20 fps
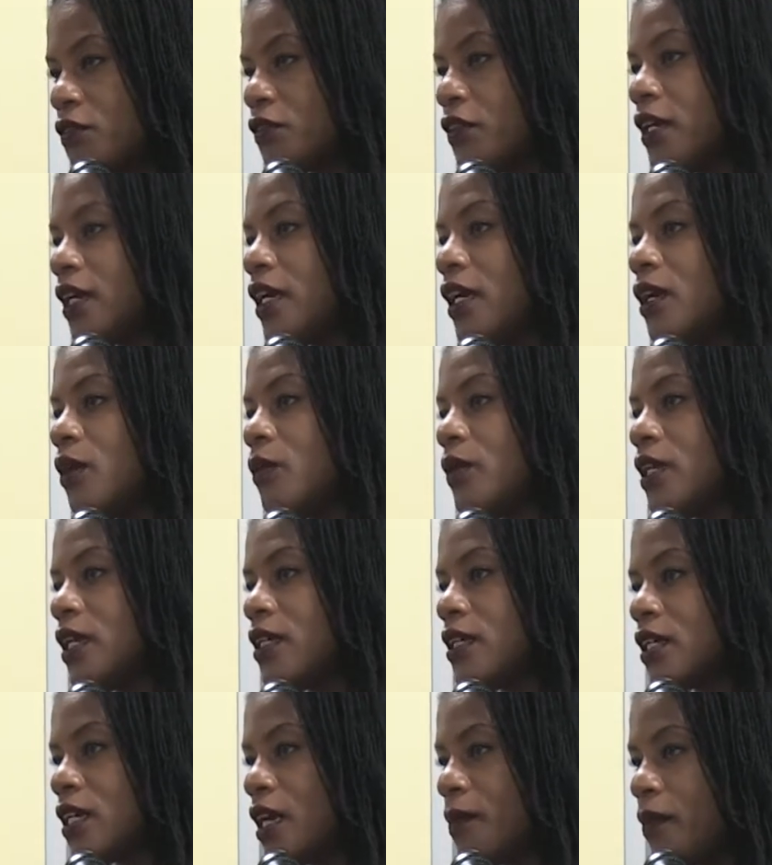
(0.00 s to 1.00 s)
free, we need
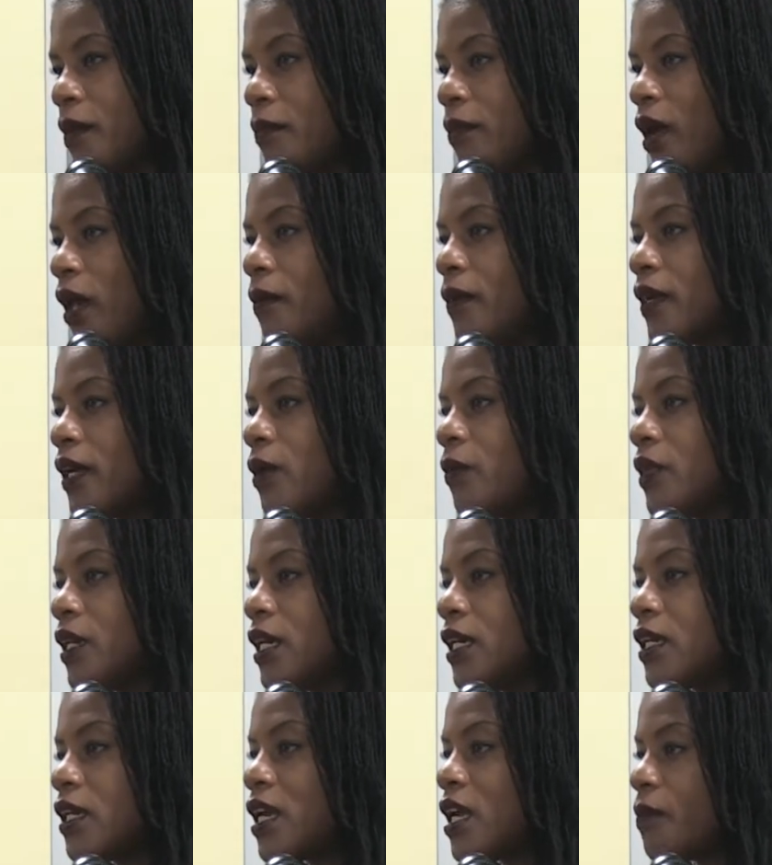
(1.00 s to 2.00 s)
to keep it public, and we
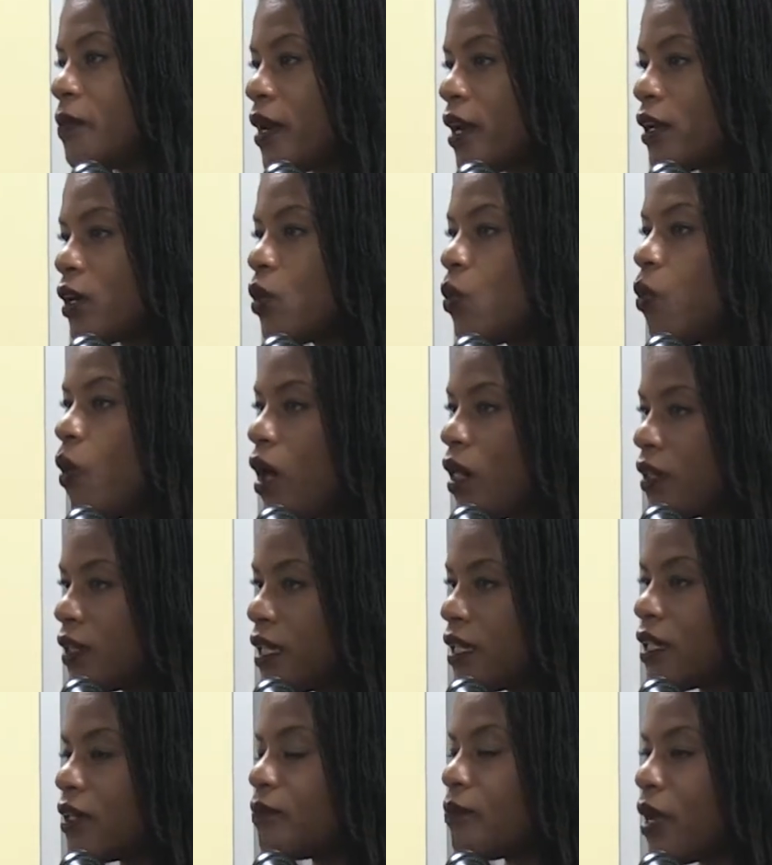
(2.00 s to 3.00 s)
need to keep it at a
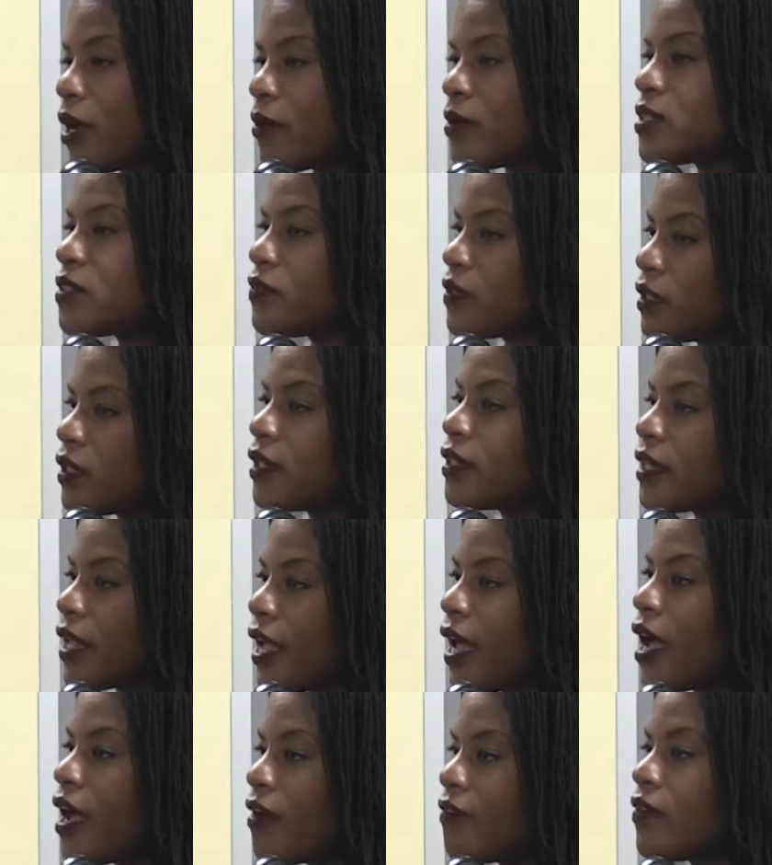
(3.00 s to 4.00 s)
quality that parents feel like
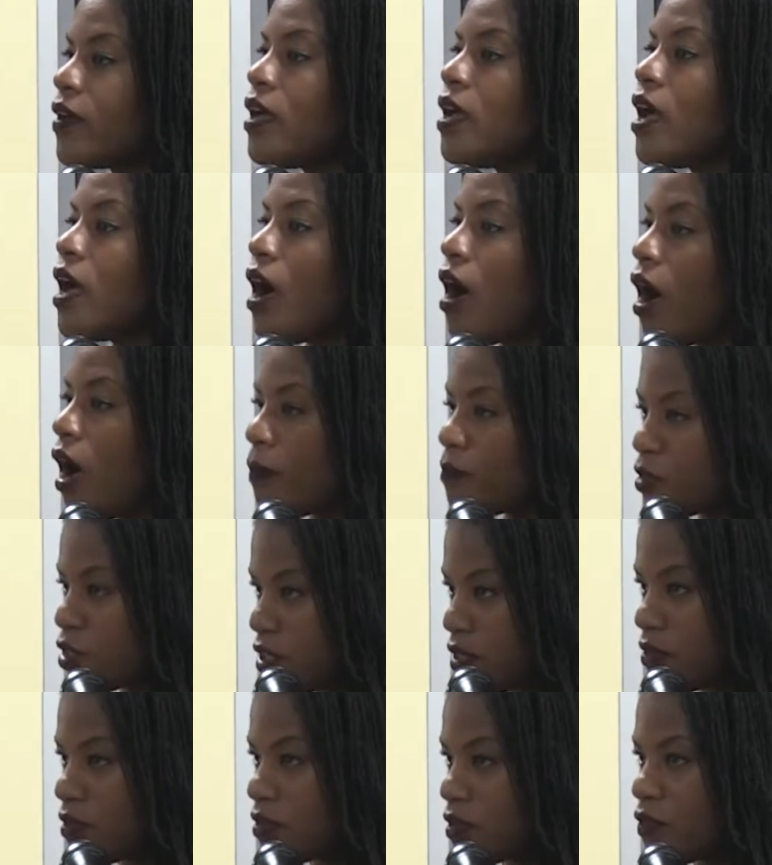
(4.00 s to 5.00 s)
they have
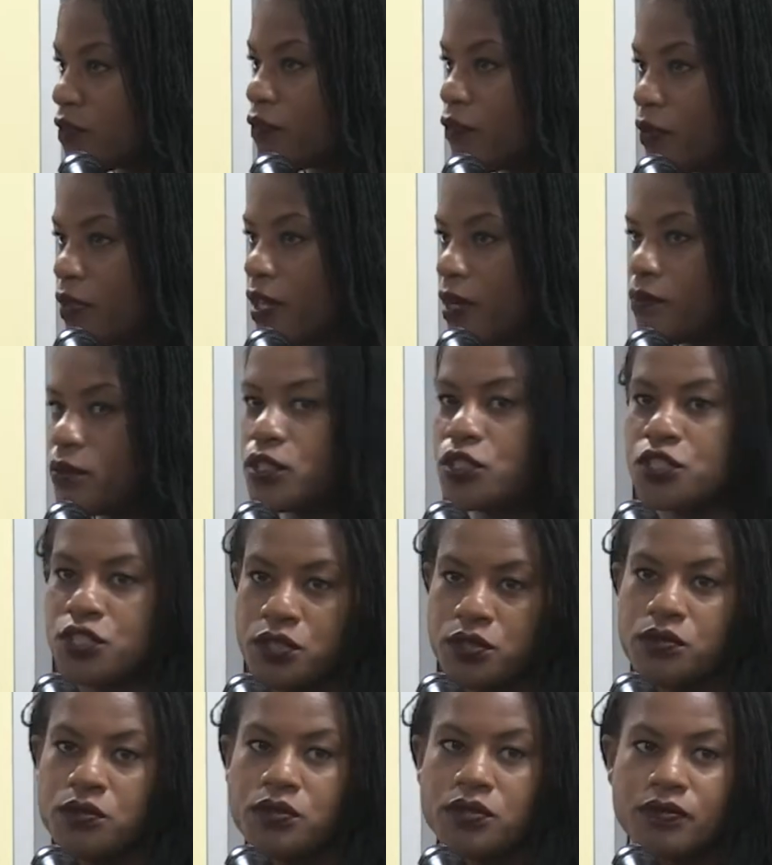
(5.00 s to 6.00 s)
options for them to
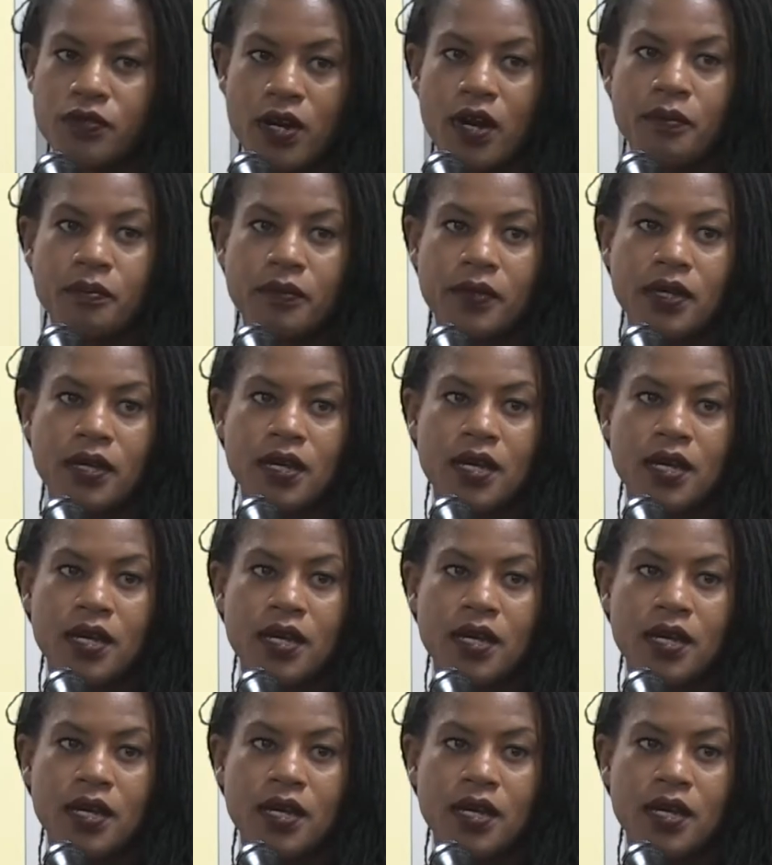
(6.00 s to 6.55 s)
choose from.